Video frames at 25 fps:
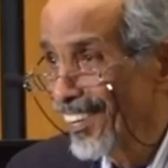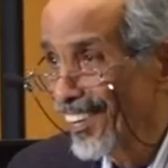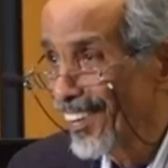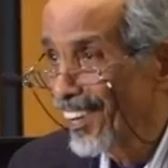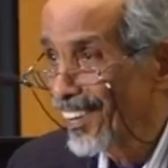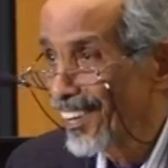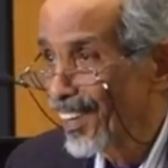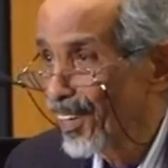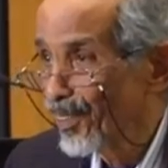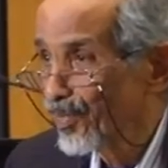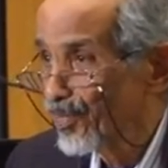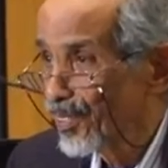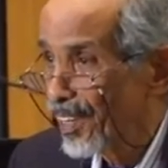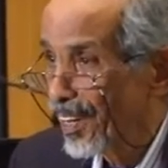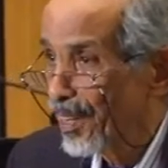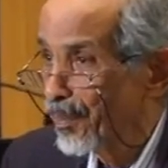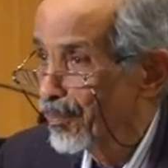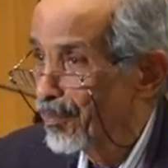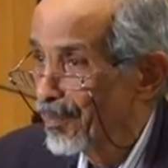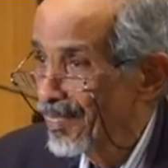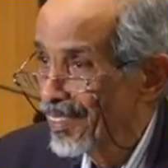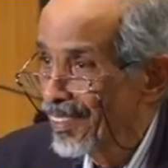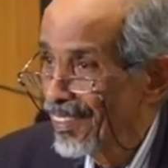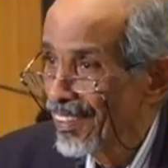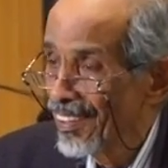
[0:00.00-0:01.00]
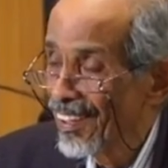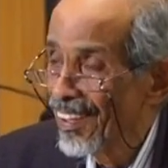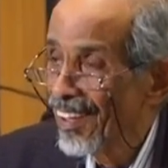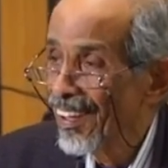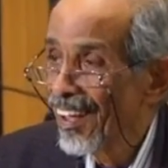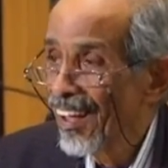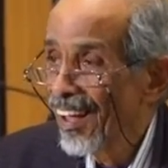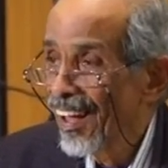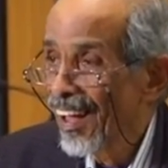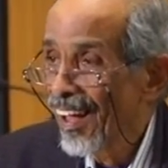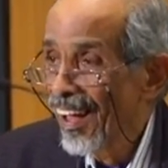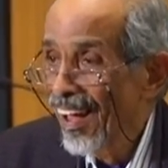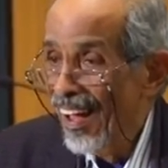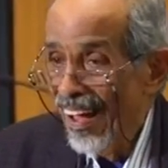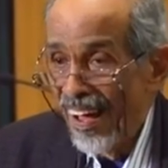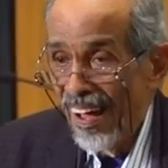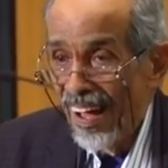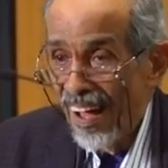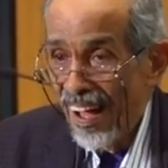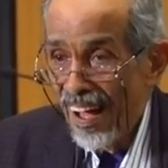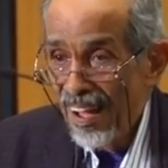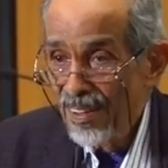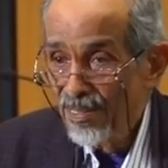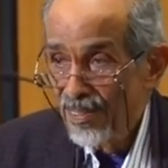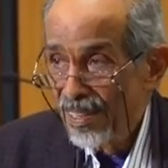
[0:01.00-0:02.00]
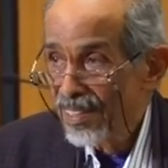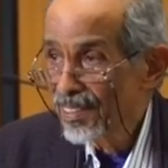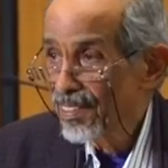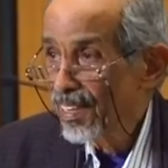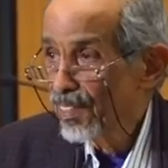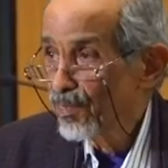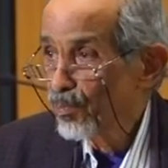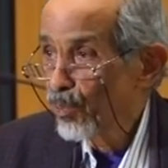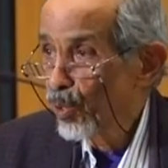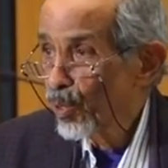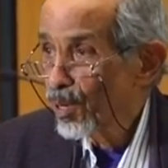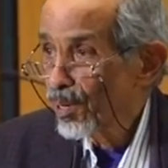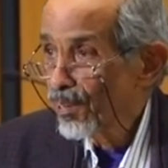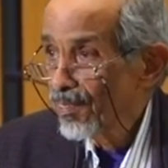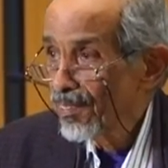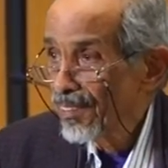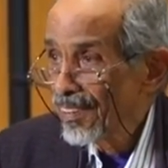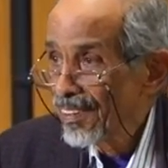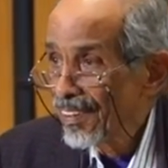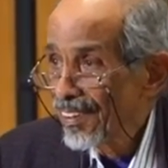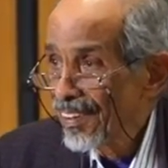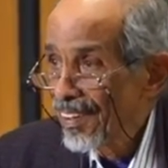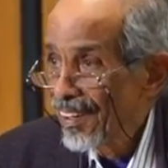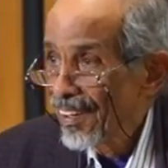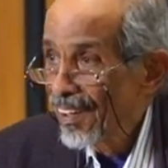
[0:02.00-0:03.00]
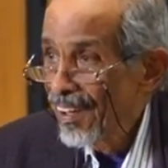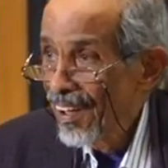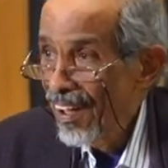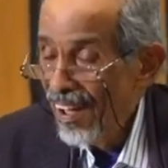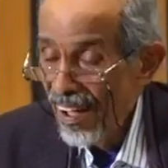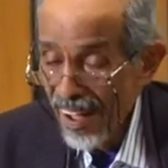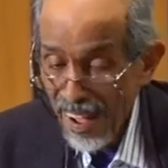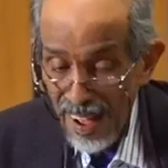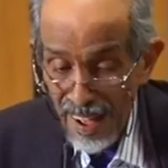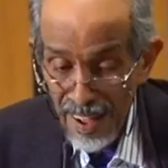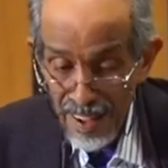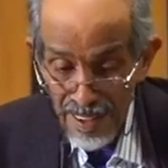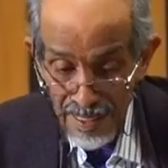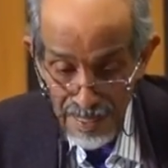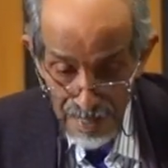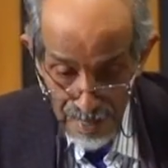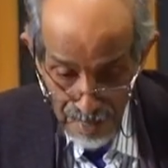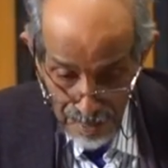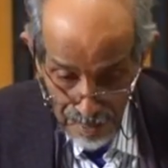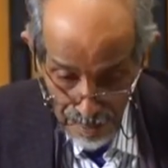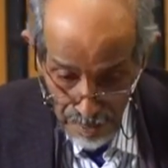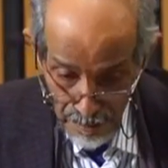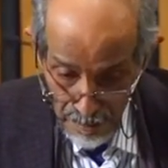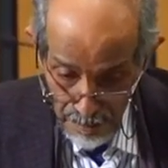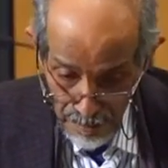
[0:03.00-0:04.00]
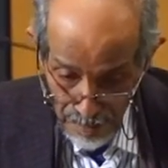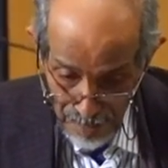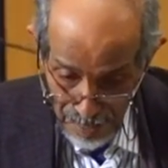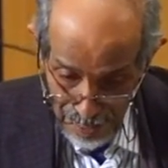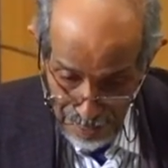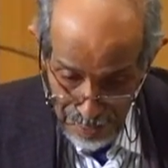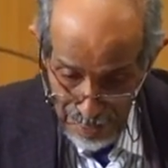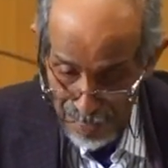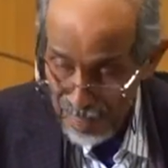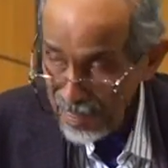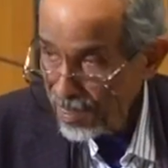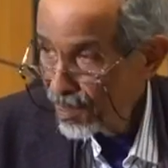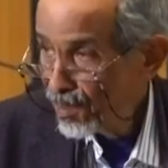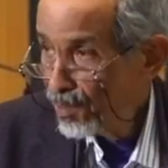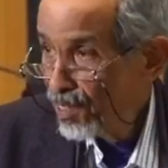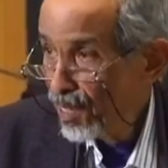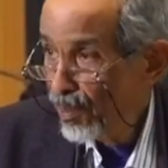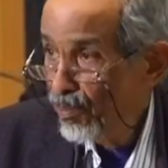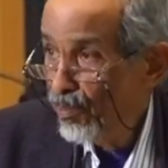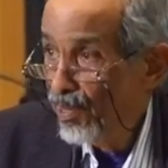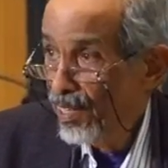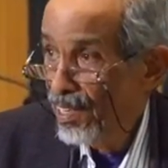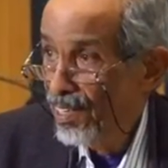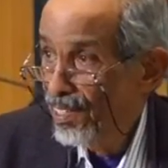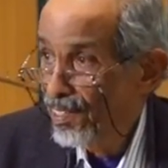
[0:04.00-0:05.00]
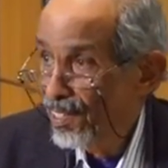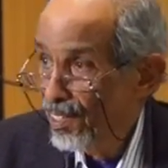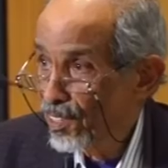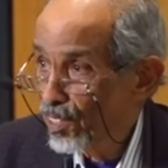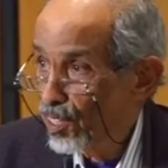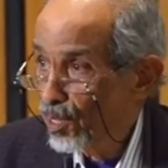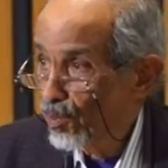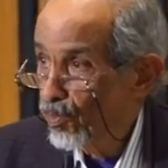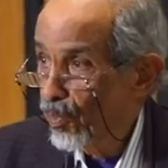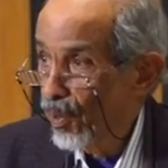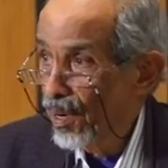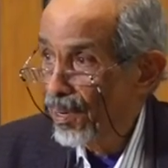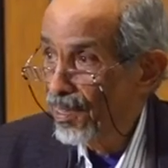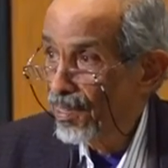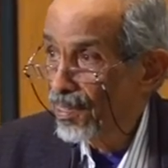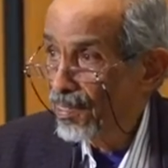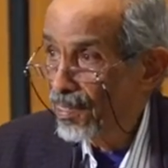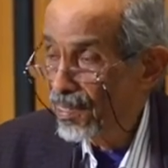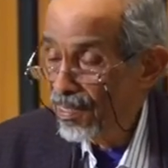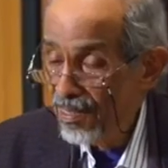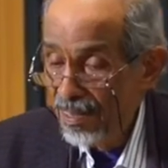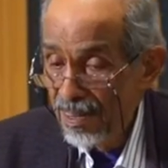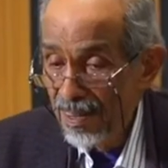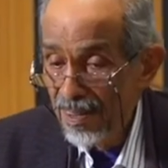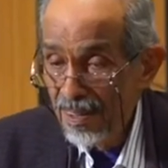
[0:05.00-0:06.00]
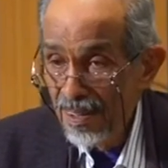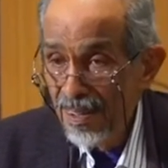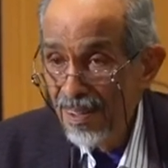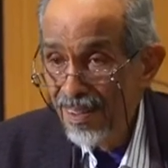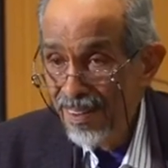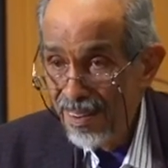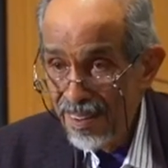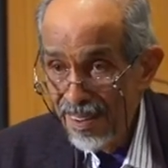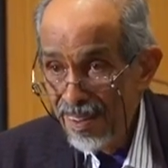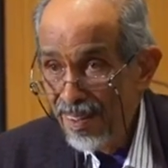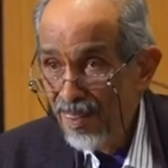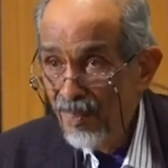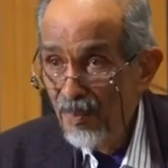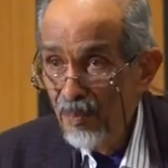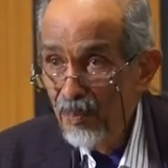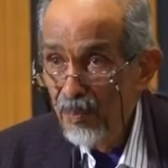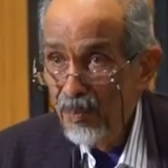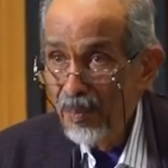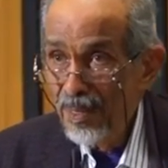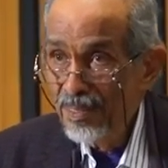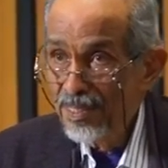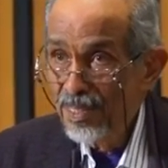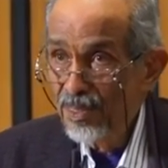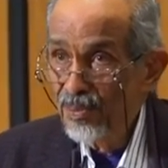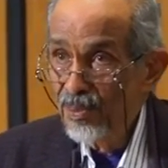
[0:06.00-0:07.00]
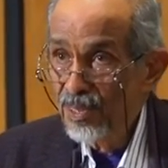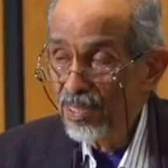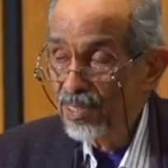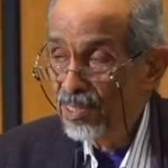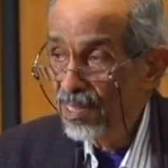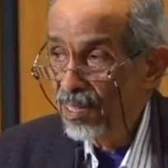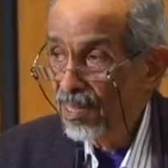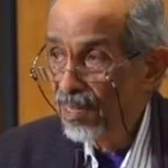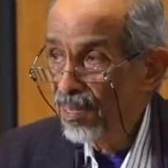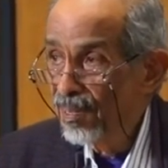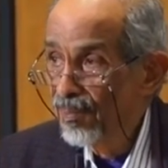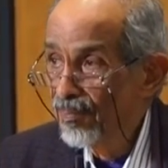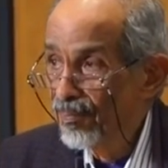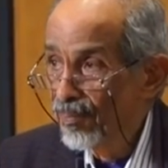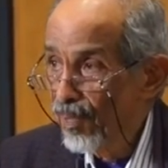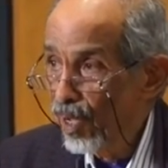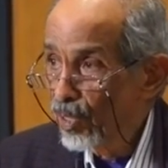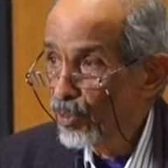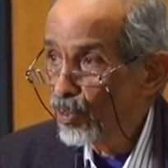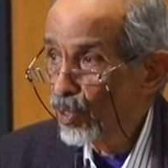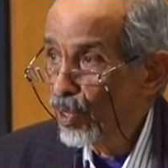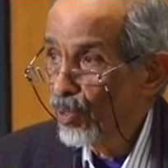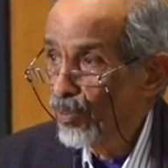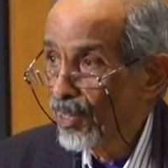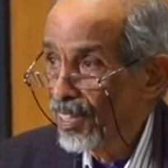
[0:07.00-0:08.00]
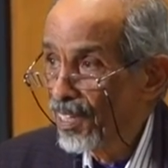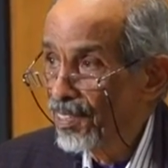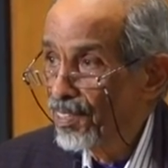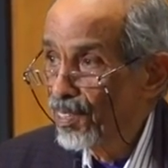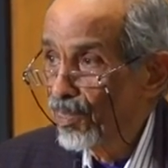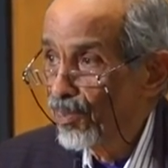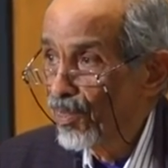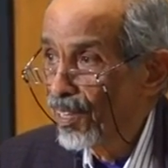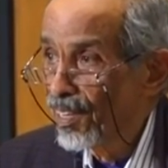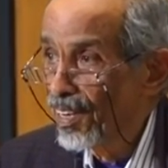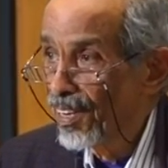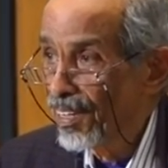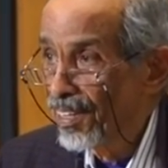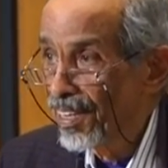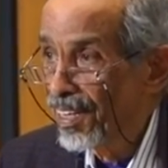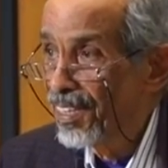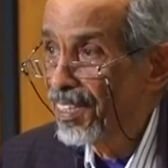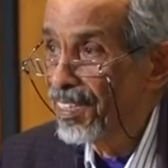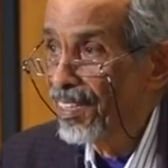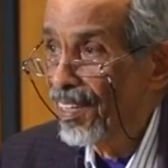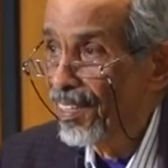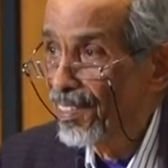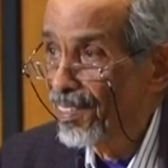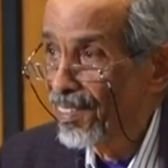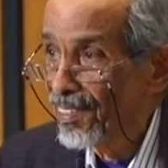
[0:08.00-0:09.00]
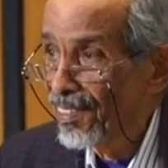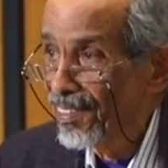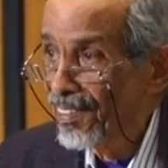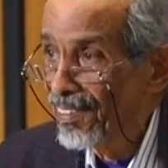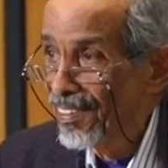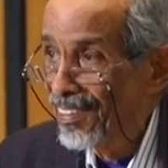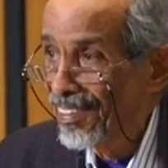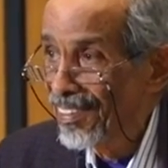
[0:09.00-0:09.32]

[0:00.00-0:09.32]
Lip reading: not enough time. I've read that book, and it has some very interesting points. But it was also very severely criticized,